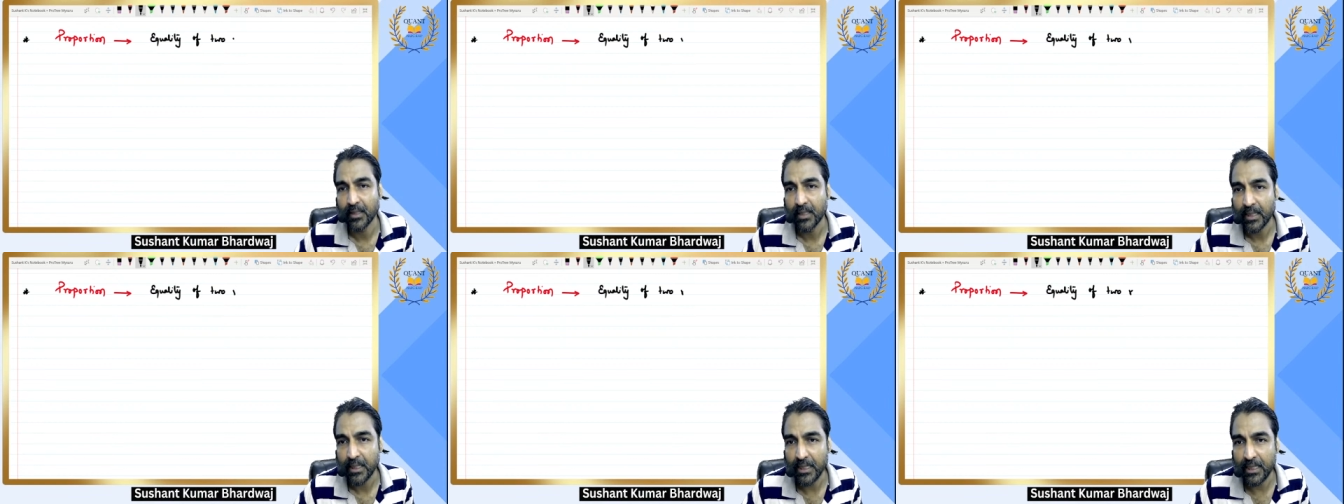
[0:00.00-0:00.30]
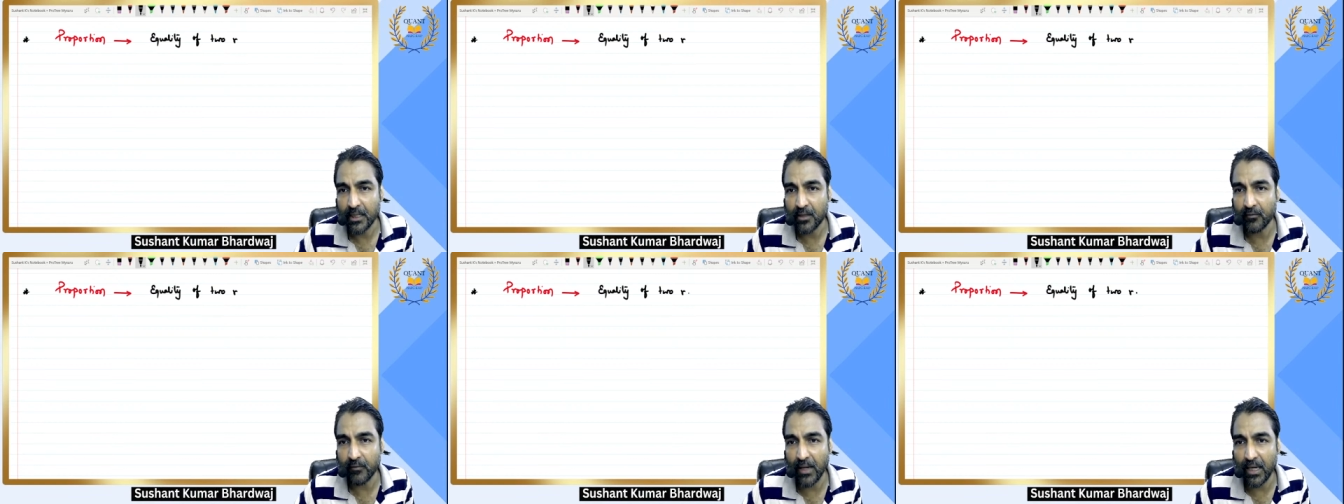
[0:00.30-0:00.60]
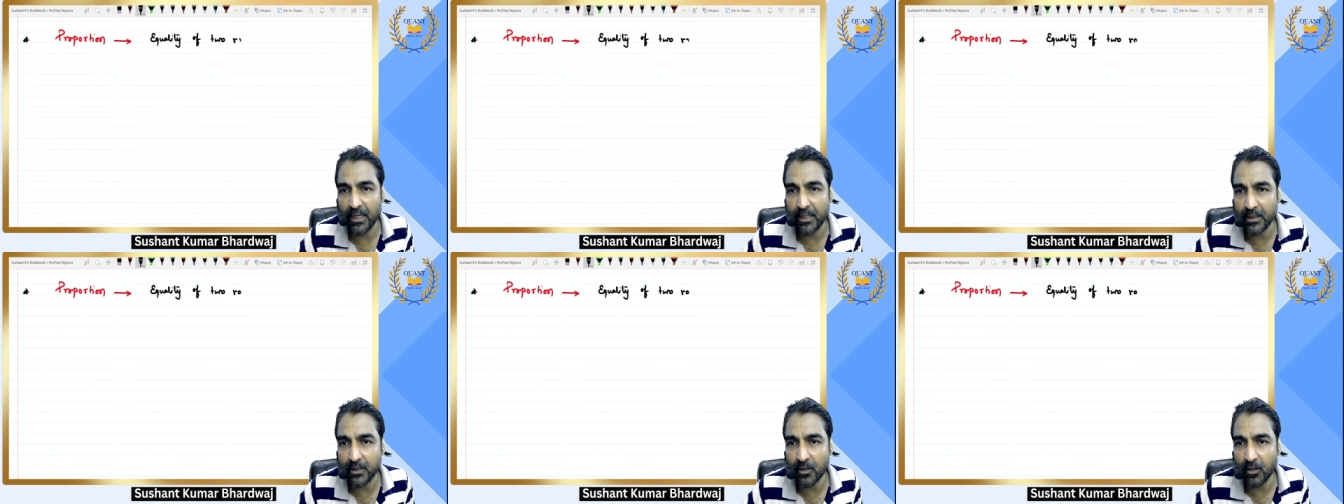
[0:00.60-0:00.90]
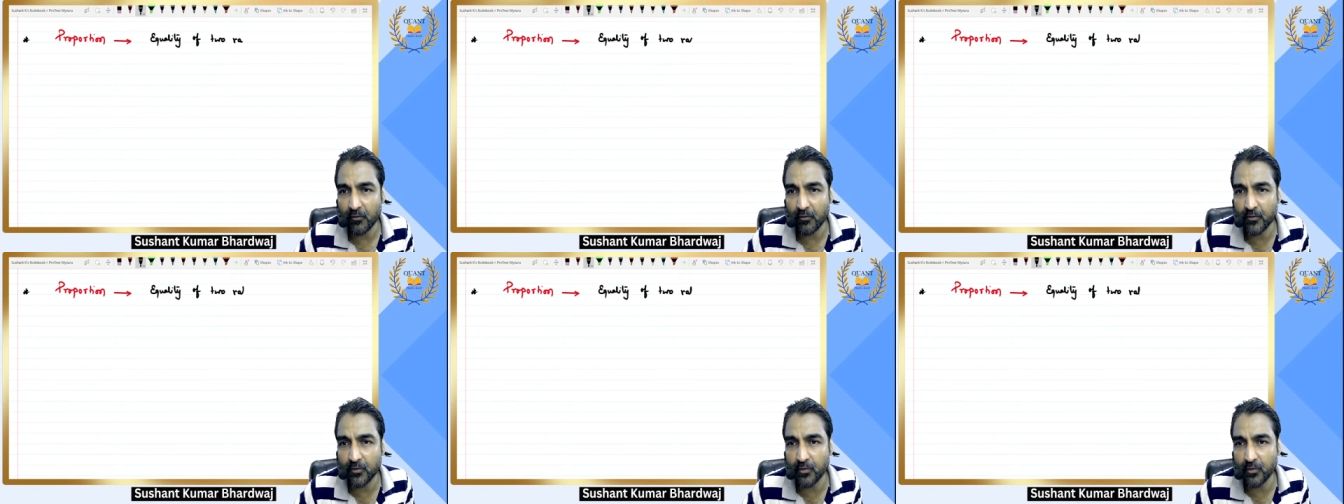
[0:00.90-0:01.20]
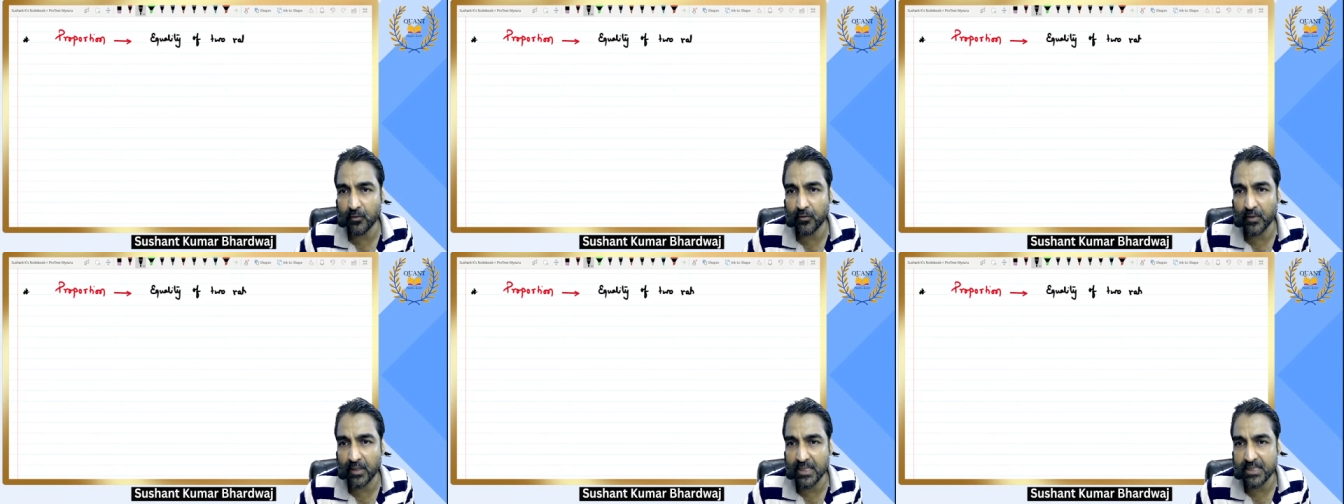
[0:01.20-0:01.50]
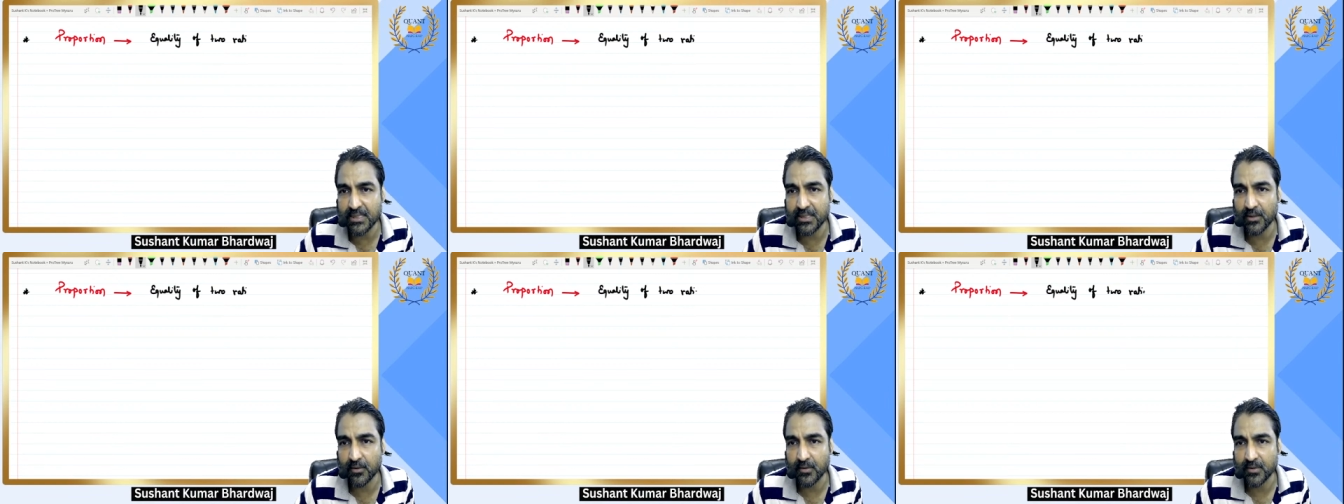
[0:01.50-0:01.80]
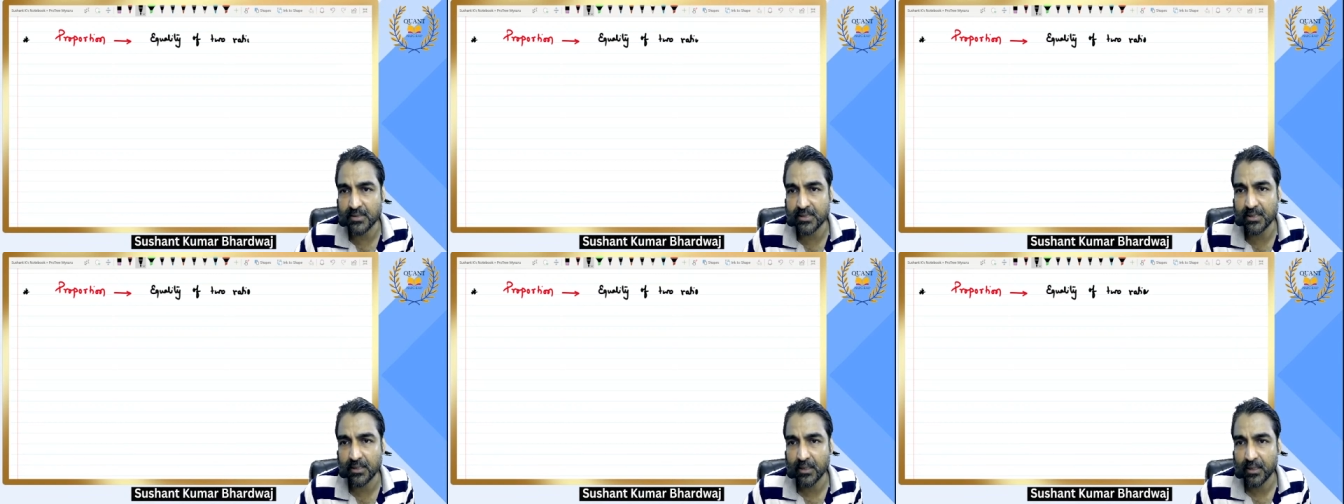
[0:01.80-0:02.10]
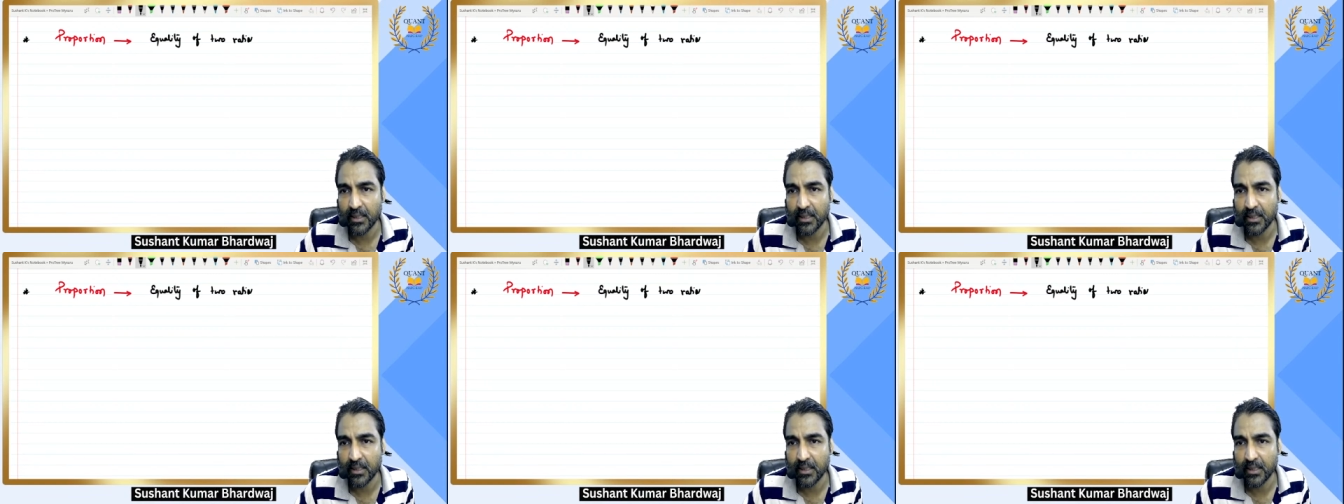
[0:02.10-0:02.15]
Equality of two ratios.